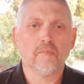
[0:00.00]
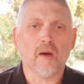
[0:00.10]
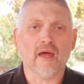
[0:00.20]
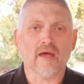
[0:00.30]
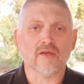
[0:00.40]

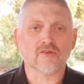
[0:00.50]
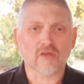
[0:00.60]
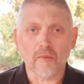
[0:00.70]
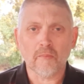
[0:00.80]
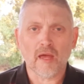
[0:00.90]
by a
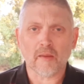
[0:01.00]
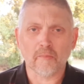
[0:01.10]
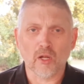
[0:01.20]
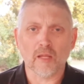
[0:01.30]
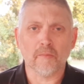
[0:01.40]
scumbag
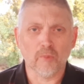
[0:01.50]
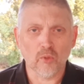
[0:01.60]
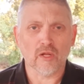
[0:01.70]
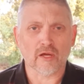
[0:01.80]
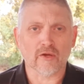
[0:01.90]
bully
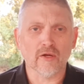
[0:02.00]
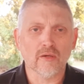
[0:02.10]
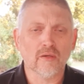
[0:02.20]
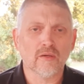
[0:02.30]
bootlicker